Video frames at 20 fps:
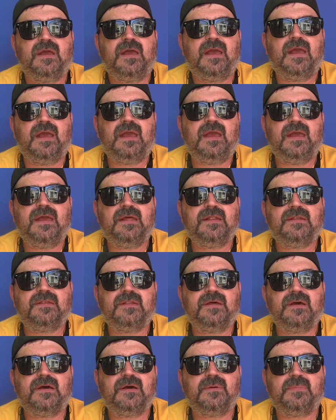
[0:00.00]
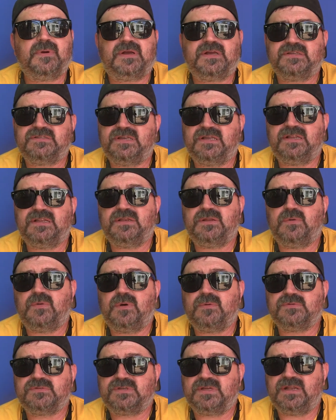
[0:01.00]
and uh, because they didn't know
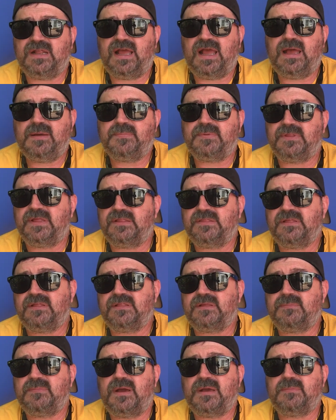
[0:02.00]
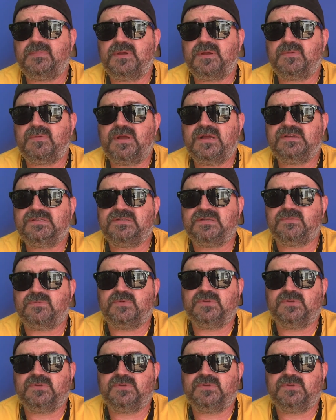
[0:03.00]
what was going to happen, they thought they might be arrested.